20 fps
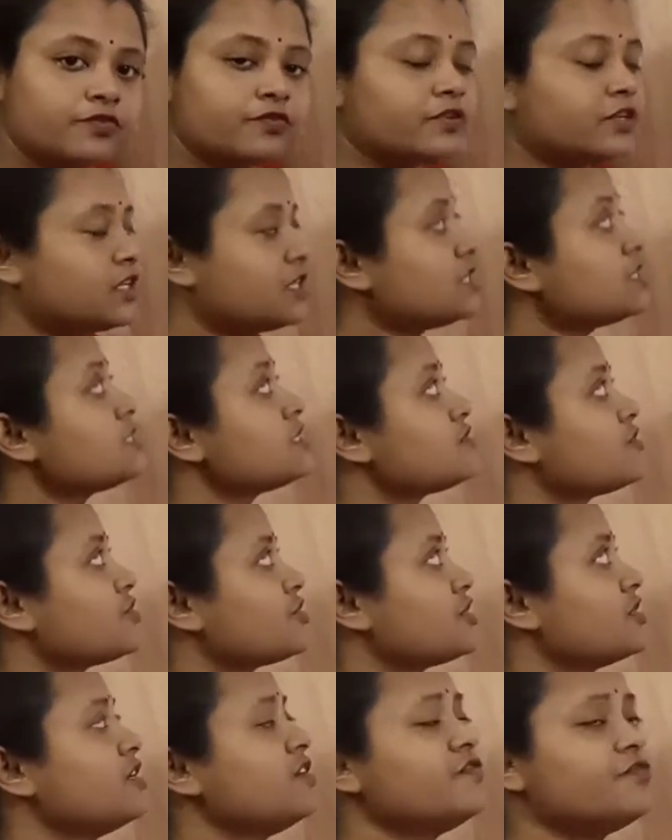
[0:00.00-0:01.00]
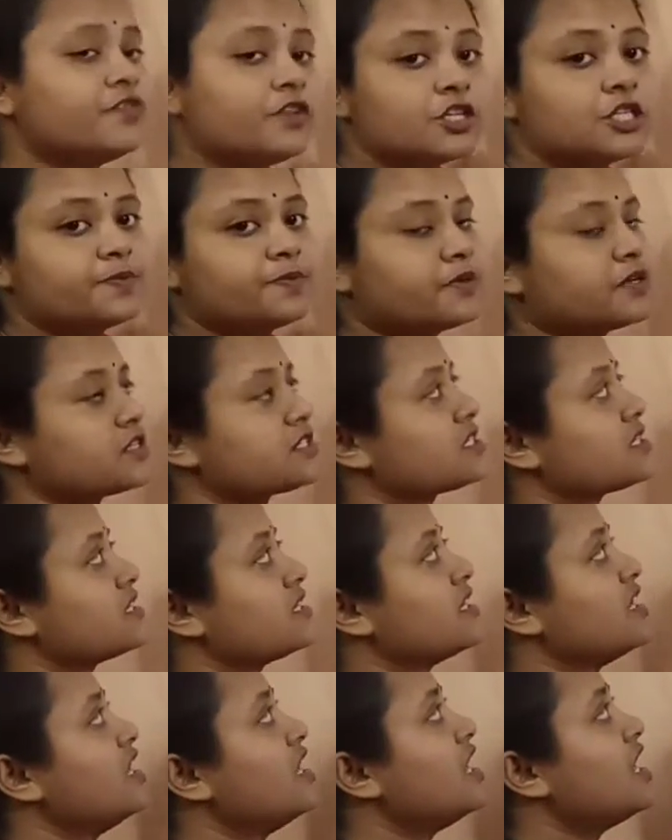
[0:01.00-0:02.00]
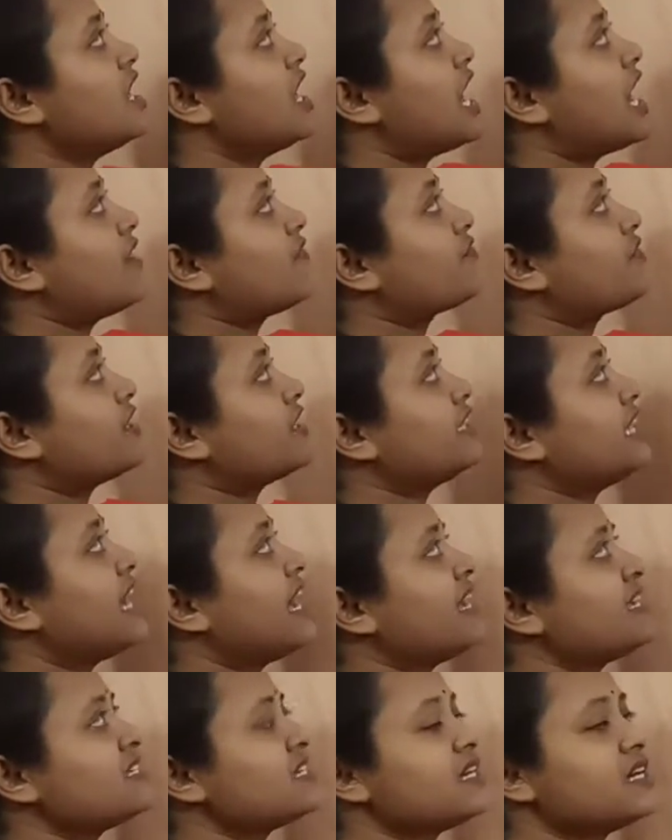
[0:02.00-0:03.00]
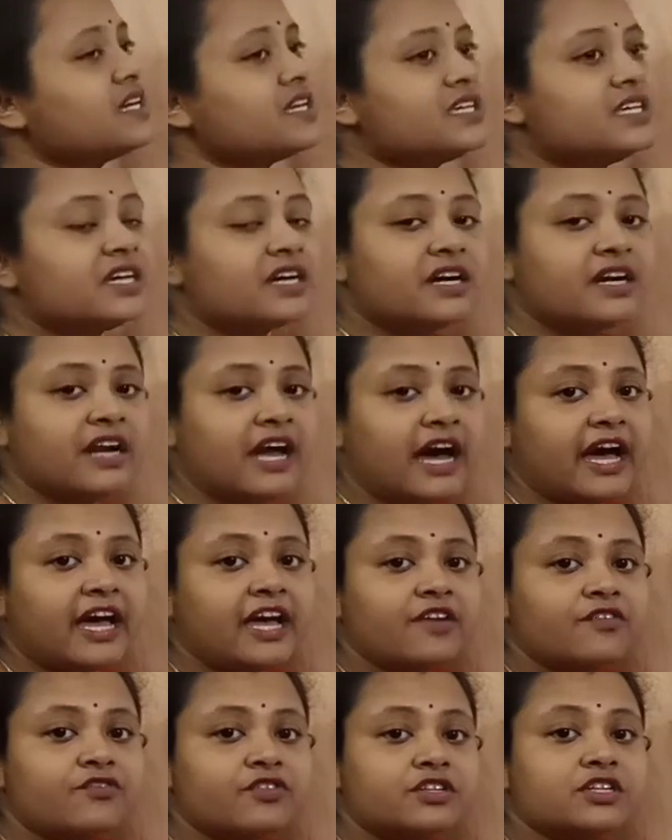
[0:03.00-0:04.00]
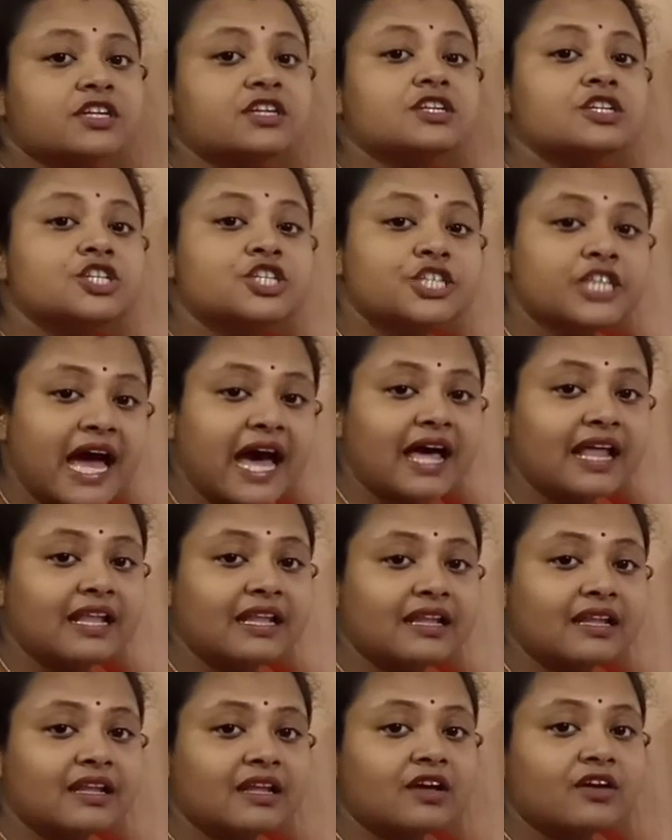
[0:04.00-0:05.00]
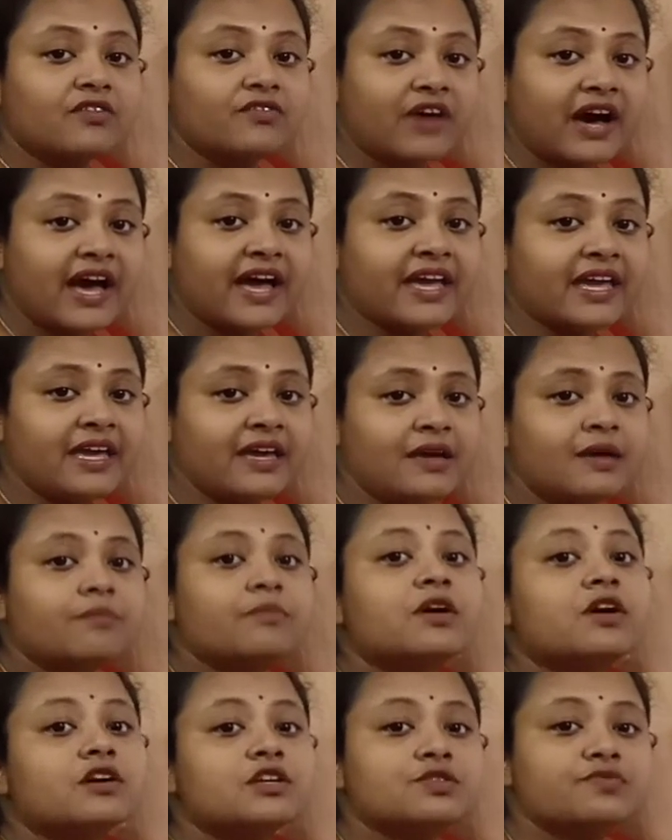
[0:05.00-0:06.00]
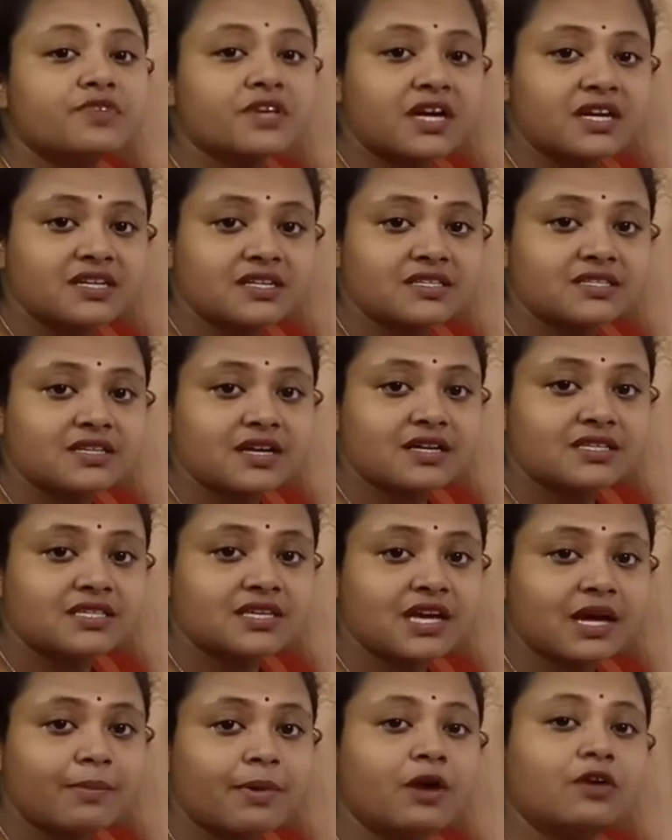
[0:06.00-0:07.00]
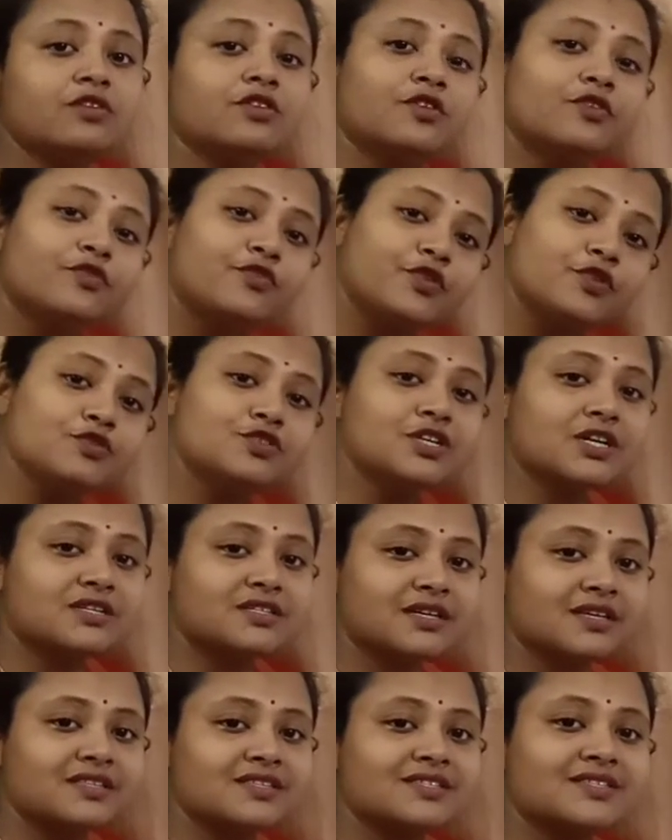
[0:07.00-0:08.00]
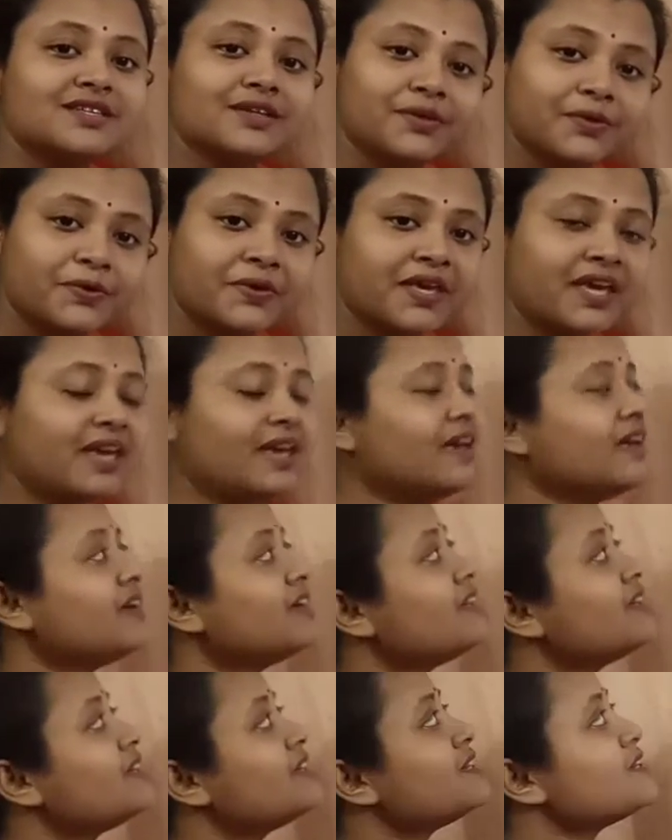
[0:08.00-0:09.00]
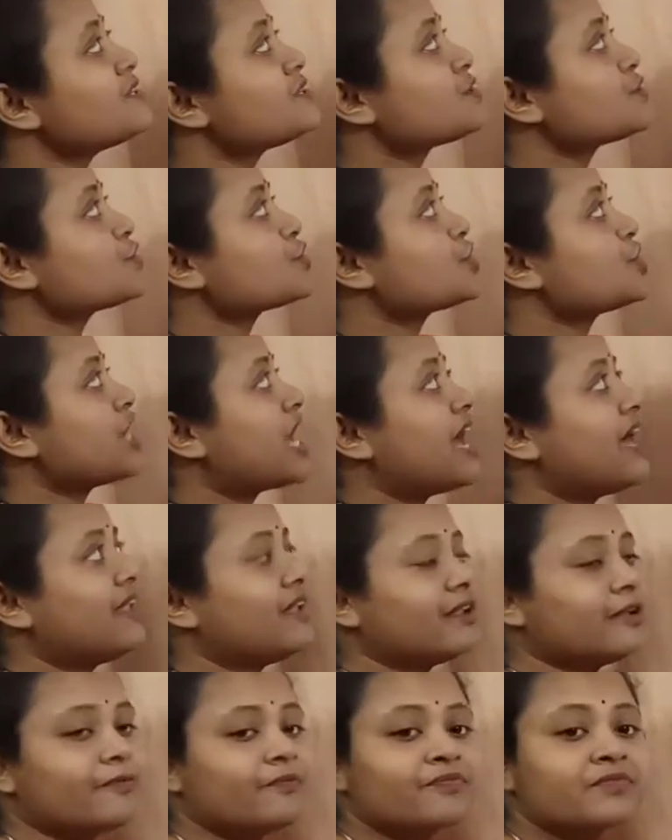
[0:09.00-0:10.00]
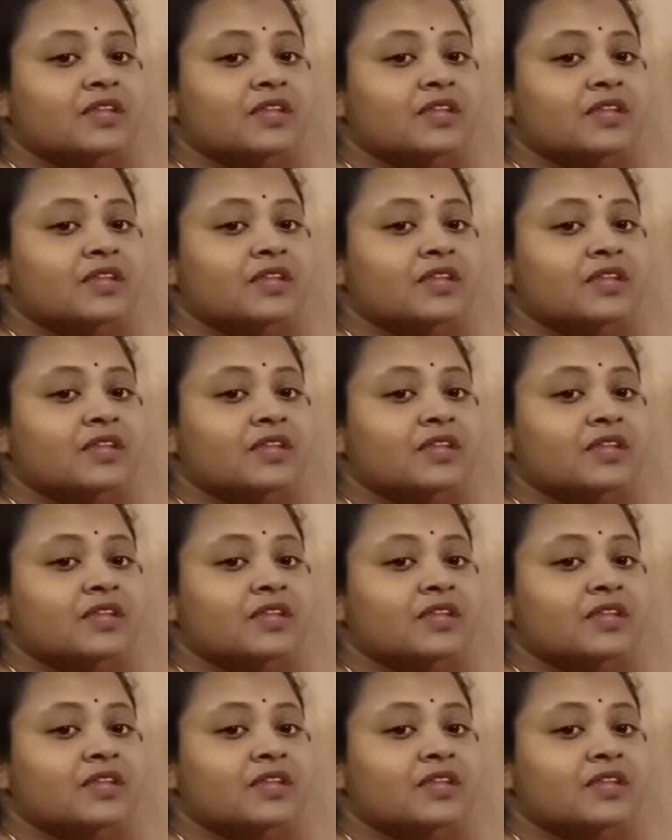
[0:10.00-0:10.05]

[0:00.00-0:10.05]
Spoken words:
It is written in first person. After that here I have written shall. Why? Because we are discussing about future tense. Okay. So shall.